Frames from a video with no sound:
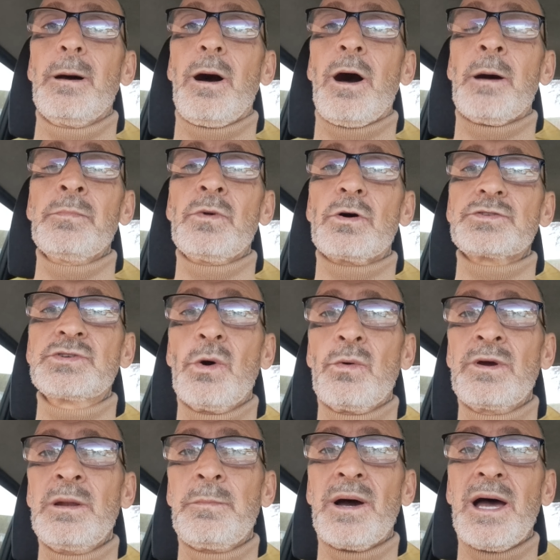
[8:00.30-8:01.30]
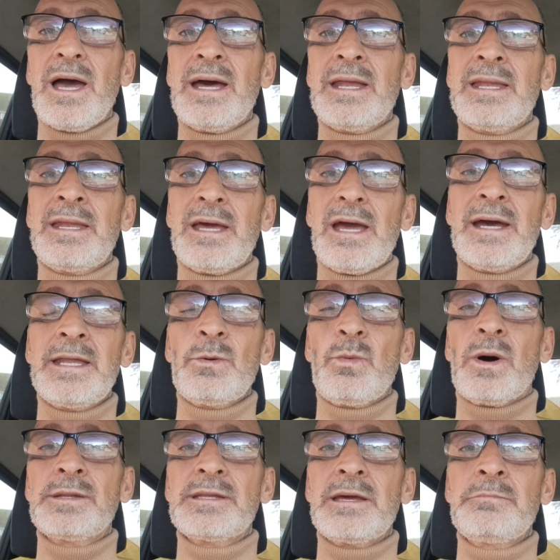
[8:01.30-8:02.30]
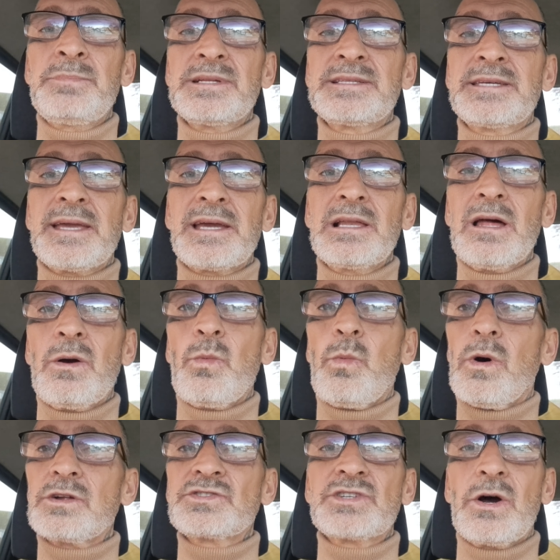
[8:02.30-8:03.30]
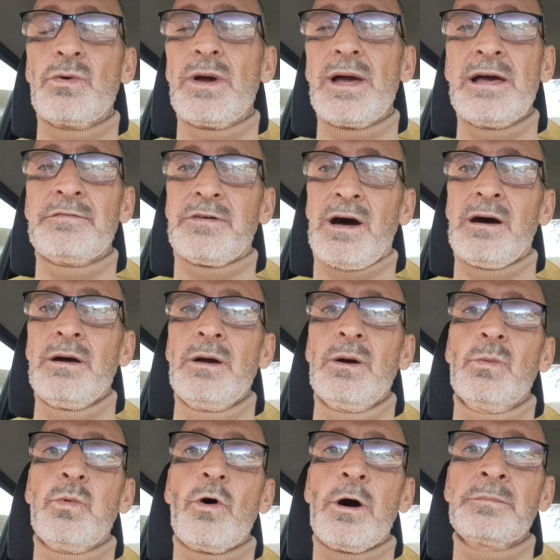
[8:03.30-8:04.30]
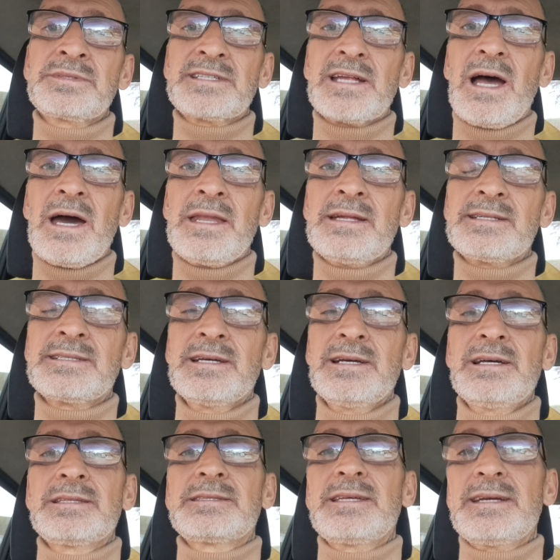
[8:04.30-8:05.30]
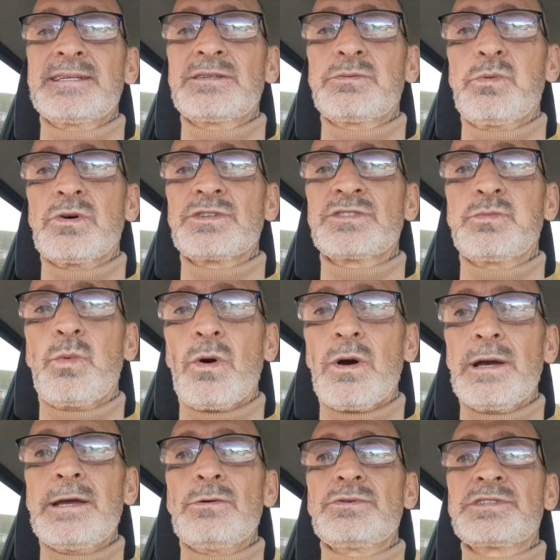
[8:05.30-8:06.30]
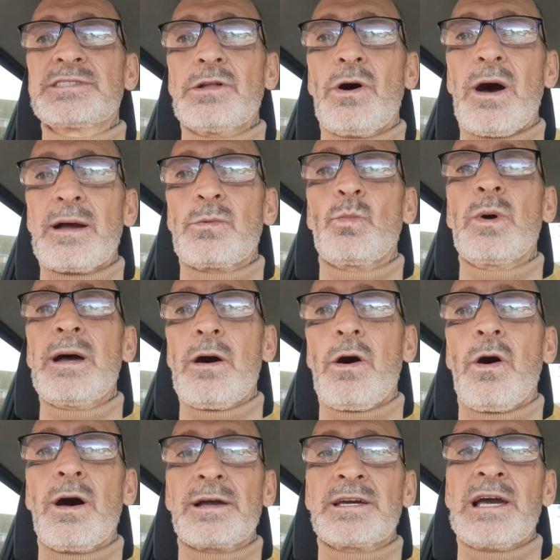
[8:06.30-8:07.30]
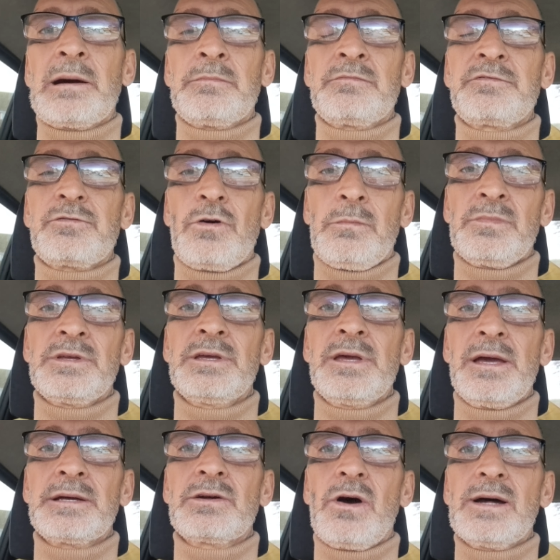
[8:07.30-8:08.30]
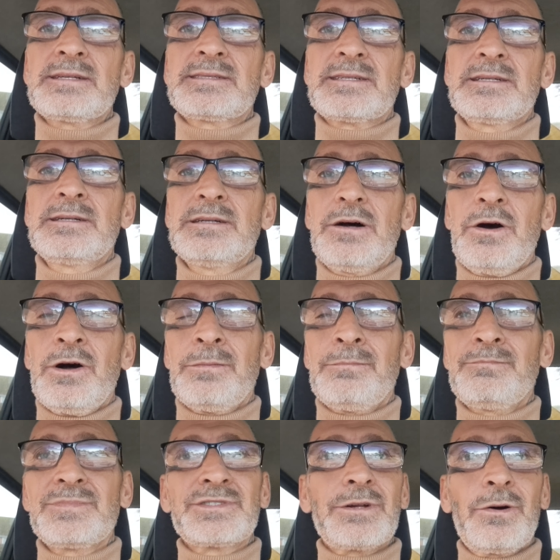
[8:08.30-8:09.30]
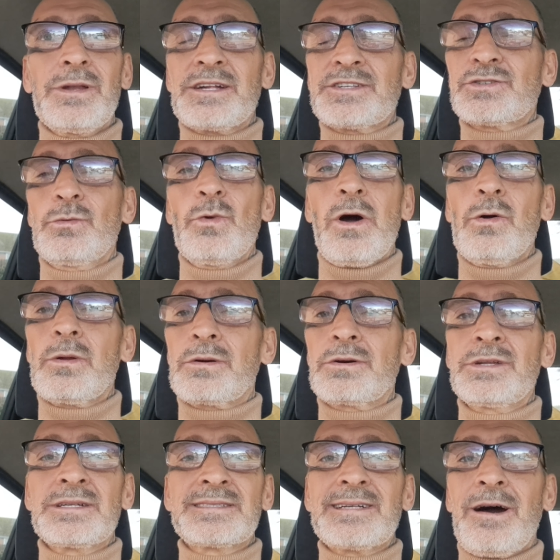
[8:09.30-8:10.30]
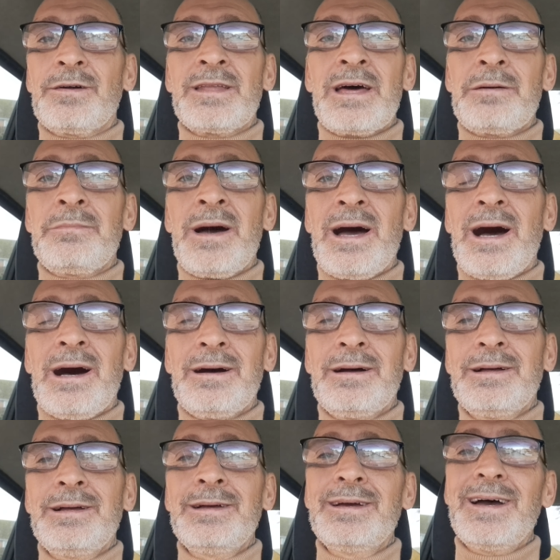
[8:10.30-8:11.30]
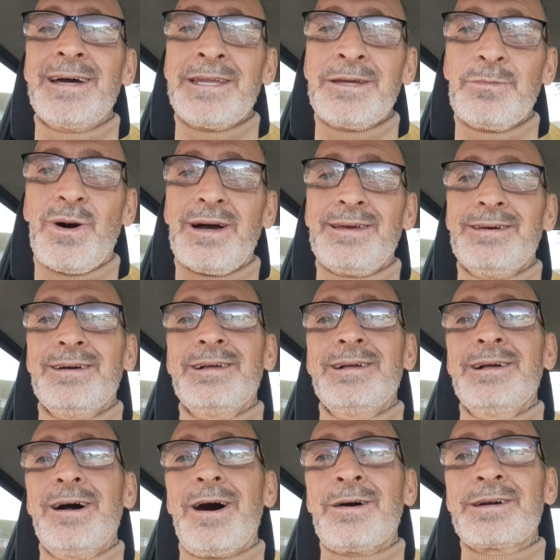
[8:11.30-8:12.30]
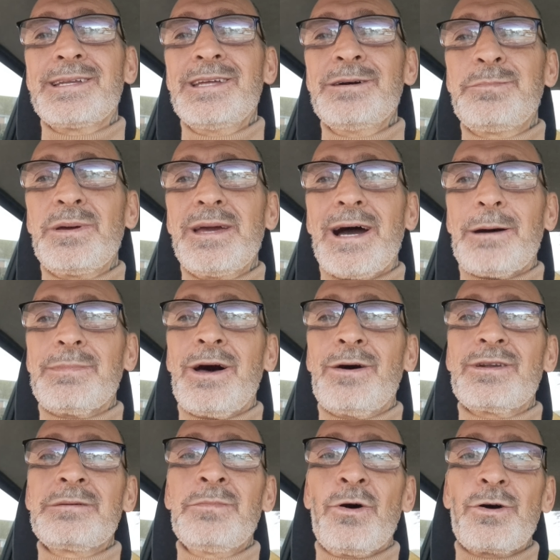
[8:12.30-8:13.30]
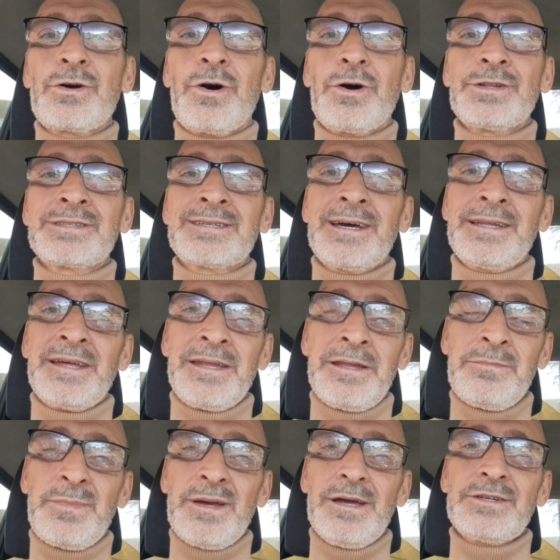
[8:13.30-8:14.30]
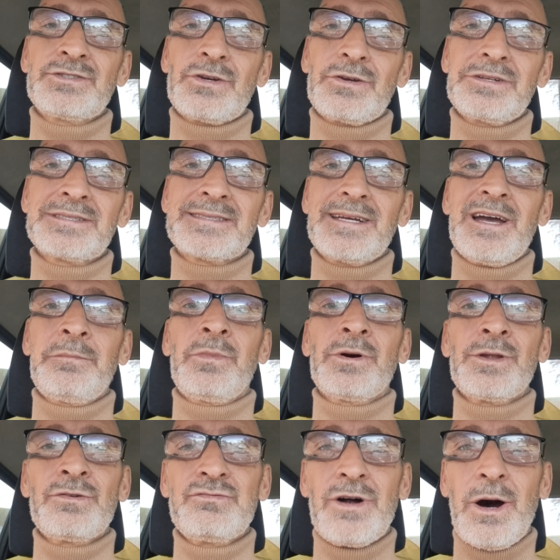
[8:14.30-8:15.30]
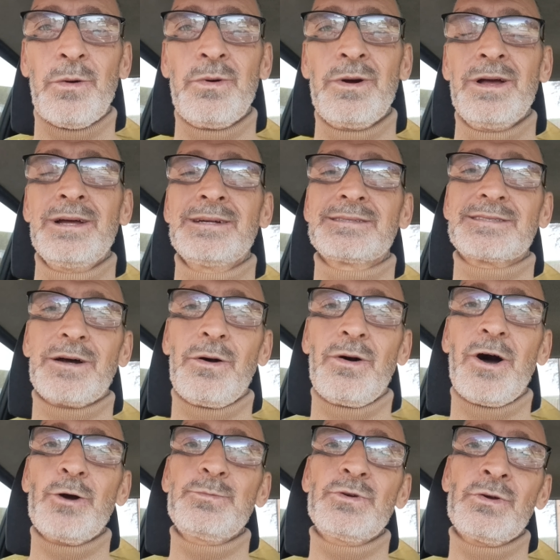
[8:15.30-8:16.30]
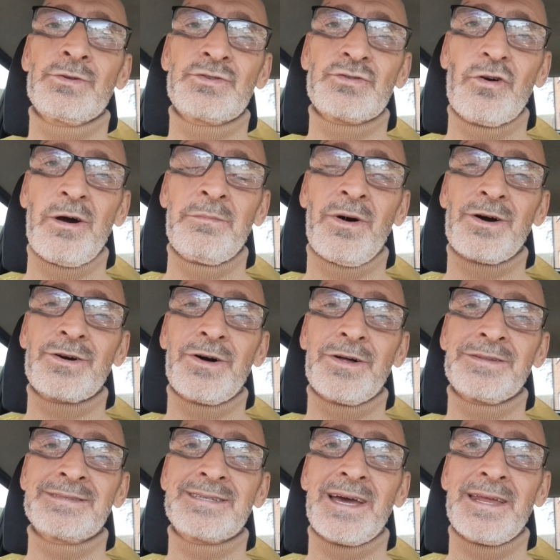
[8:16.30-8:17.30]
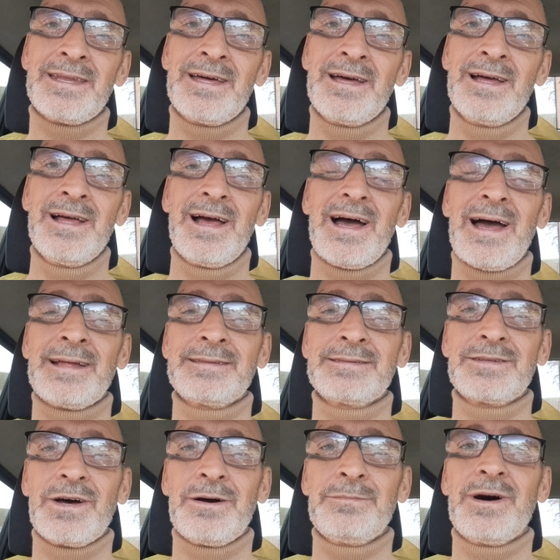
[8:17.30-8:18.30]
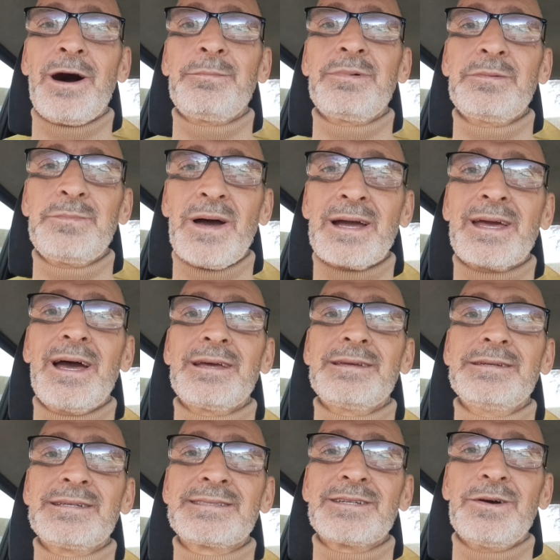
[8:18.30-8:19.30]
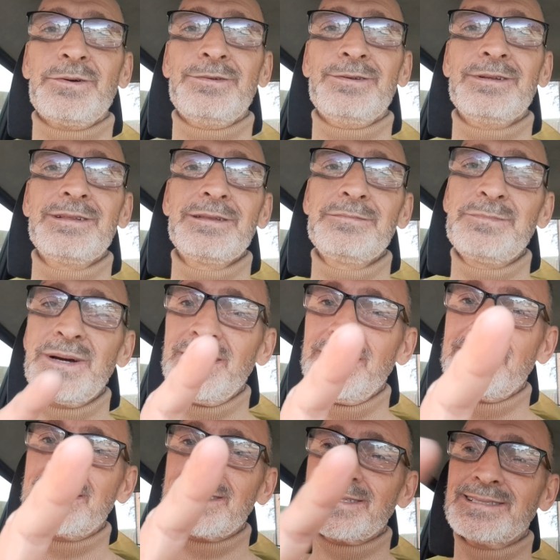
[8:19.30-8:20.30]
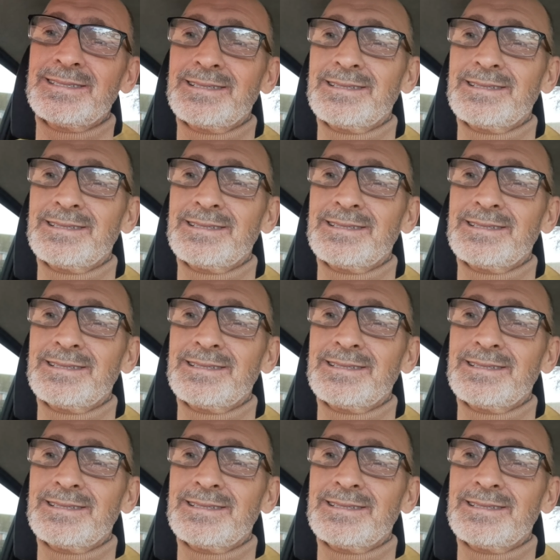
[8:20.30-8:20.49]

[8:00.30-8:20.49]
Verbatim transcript: I'm not talking about any, anyone in particular whatsoever. What I'm saying is this was what it was like where I come from. Yeah, guys? Um, so that's all I'm going to say on that matter. Anyway, I'm going to be uploading more content in a bit, as you can see. I'm on a roll, so I hope you enjoy more content, and um, I'll be back at you soon. Peace.